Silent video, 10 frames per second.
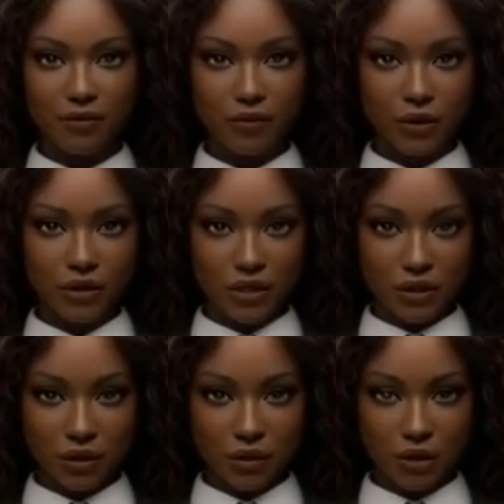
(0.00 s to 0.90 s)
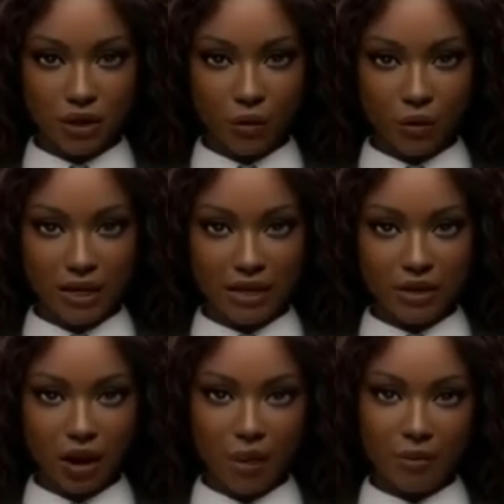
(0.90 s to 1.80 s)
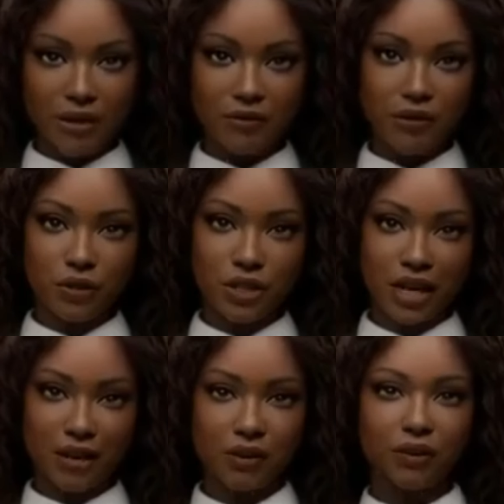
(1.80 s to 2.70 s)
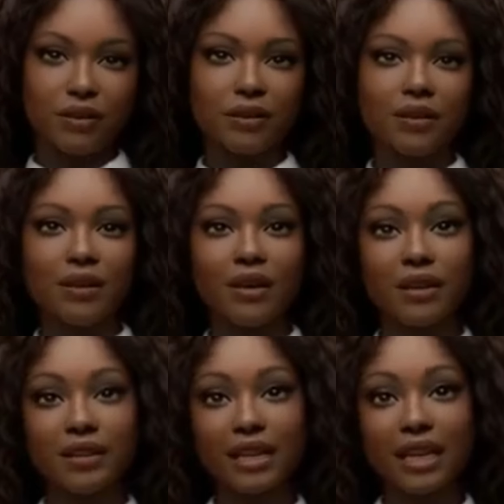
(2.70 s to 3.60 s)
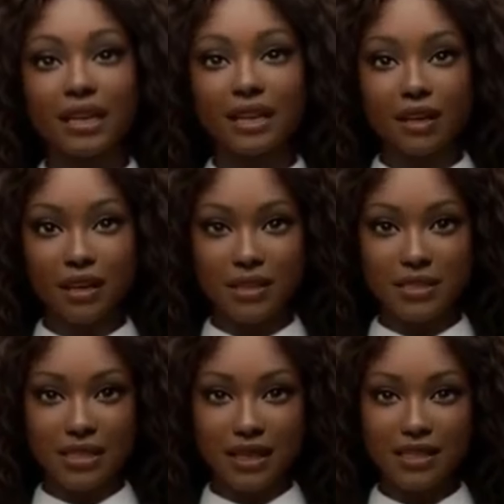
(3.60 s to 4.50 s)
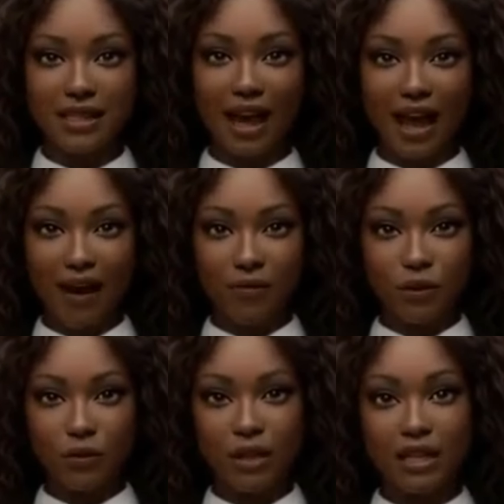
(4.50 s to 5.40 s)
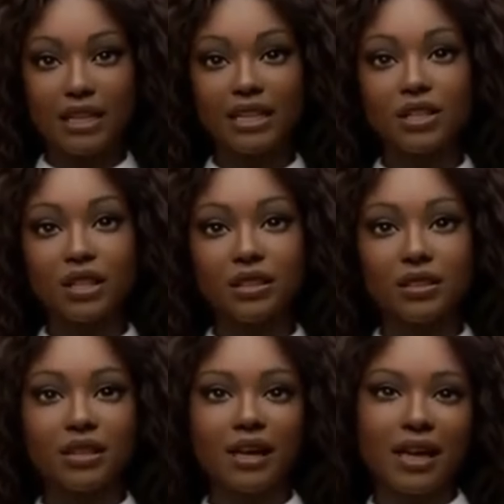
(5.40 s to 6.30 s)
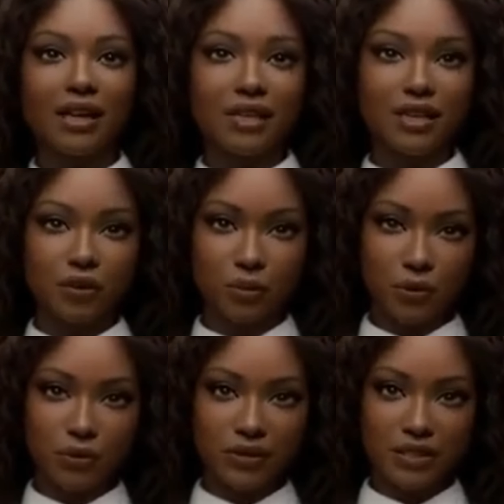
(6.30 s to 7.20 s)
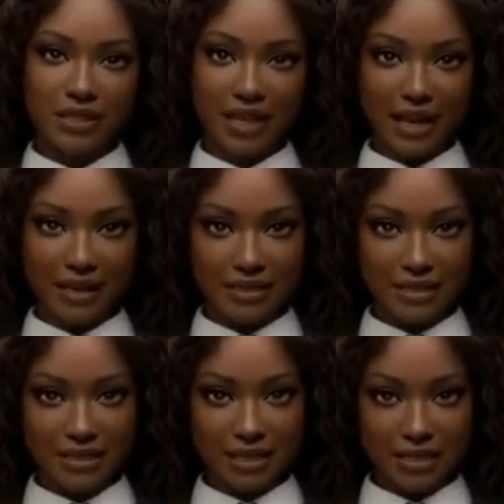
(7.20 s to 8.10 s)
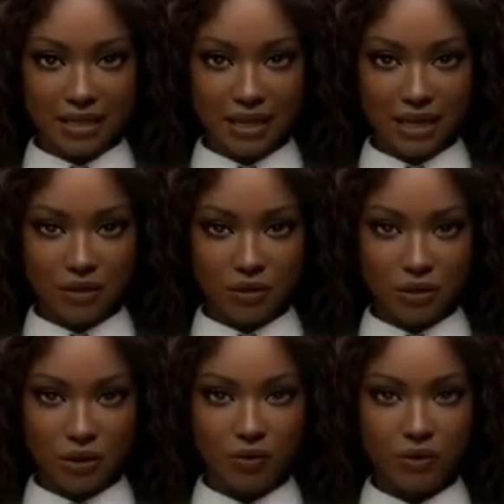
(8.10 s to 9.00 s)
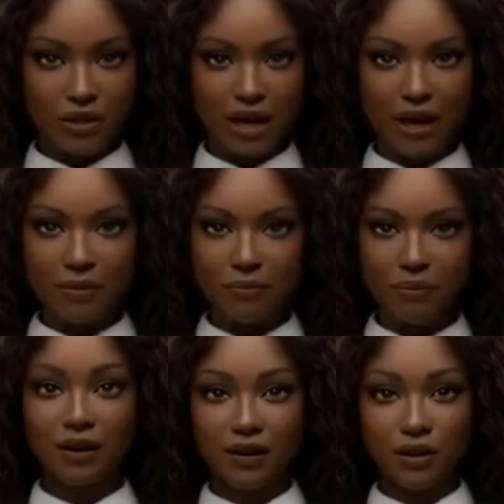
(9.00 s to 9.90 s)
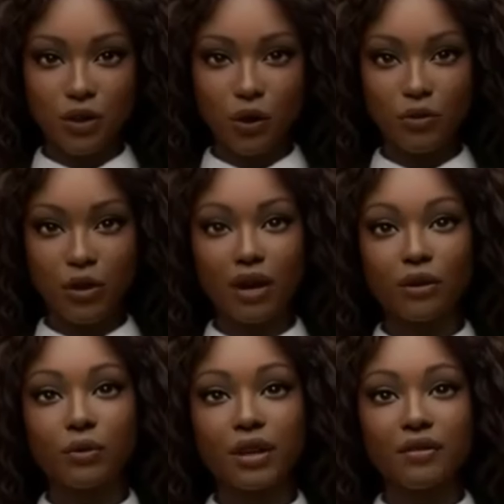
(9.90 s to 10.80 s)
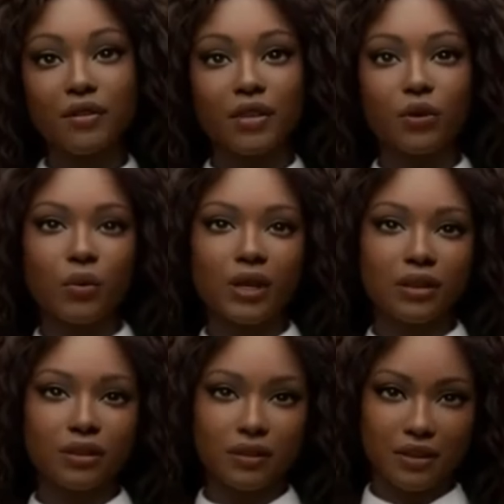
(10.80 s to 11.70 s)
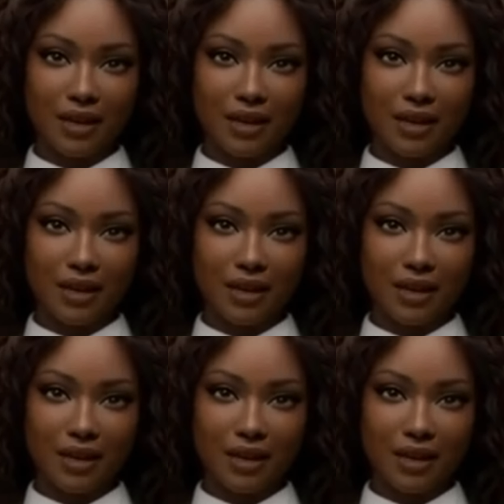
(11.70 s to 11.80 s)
First, you need a winning topic for your channel. The key? Stick to evergreen niches. These are proven to get consistent interest over time. Don't try to reinvent the wheel.